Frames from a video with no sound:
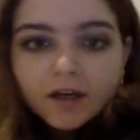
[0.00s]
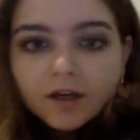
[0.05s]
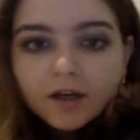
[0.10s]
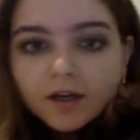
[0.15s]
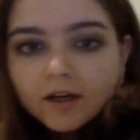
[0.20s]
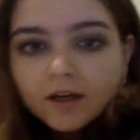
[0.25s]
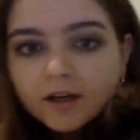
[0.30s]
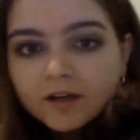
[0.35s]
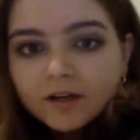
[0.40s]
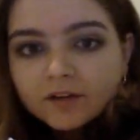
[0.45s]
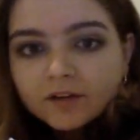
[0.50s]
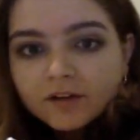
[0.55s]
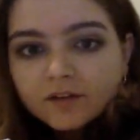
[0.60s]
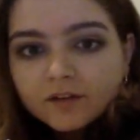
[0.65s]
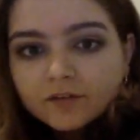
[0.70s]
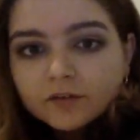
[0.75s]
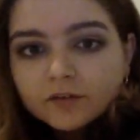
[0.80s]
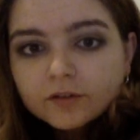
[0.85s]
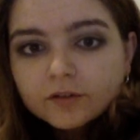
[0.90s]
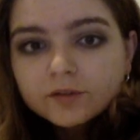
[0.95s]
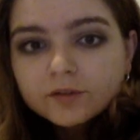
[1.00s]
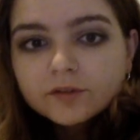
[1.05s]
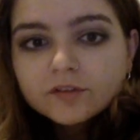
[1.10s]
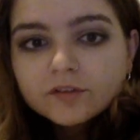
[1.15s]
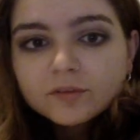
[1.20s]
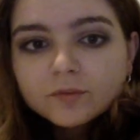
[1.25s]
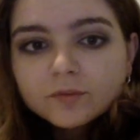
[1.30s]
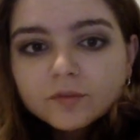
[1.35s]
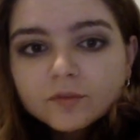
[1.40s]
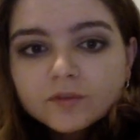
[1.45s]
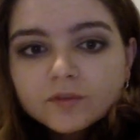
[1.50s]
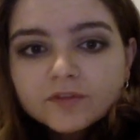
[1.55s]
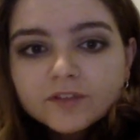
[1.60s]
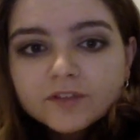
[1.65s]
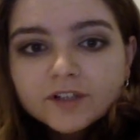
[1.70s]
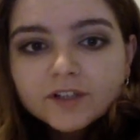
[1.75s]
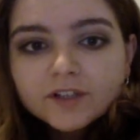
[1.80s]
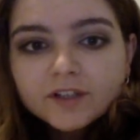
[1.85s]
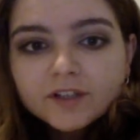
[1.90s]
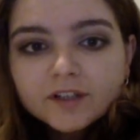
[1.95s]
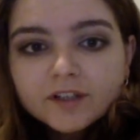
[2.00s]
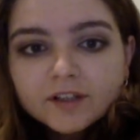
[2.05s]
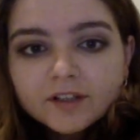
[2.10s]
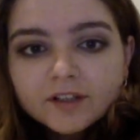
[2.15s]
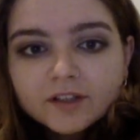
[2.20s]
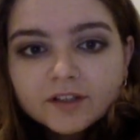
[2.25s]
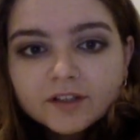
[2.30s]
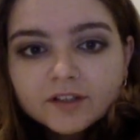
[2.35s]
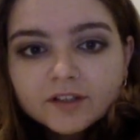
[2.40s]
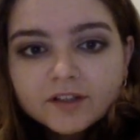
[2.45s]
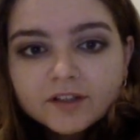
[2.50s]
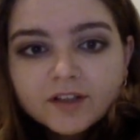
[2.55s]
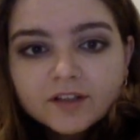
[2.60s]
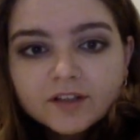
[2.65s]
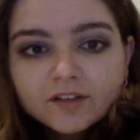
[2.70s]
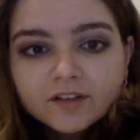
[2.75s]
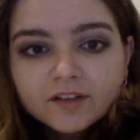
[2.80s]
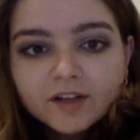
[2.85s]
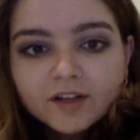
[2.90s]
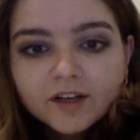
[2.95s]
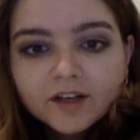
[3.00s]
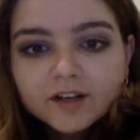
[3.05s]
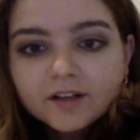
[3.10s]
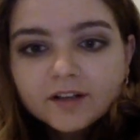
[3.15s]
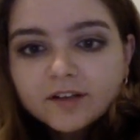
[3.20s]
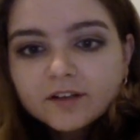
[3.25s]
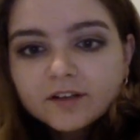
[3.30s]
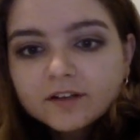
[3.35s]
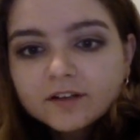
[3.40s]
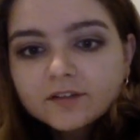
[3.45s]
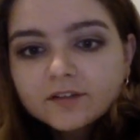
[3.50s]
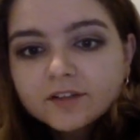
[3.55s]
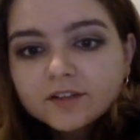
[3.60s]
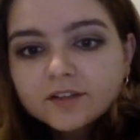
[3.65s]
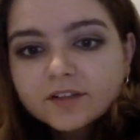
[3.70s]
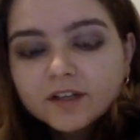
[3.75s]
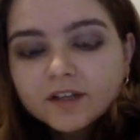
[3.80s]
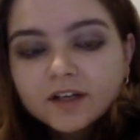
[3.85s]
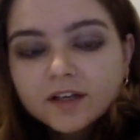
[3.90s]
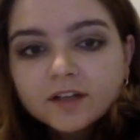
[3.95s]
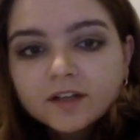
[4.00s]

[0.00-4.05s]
is I've glued some wood veneer into that side of the guitar